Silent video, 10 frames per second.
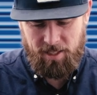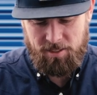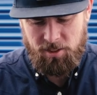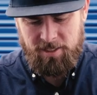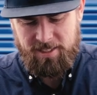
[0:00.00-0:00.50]

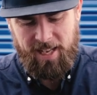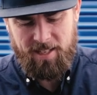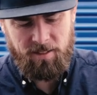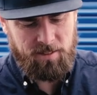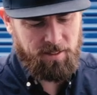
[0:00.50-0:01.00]
it's
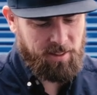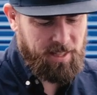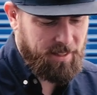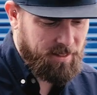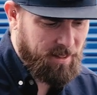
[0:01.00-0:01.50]
insane to
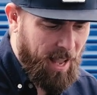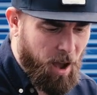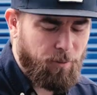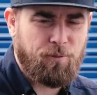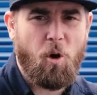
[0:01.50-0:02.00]
think
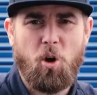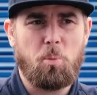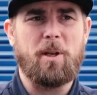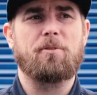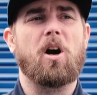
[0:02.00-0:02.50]
how far
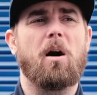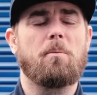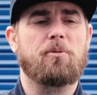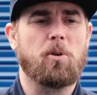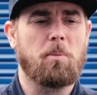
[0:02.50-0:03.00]
we have
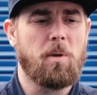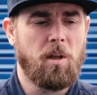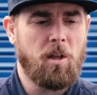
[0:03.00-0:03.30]
come from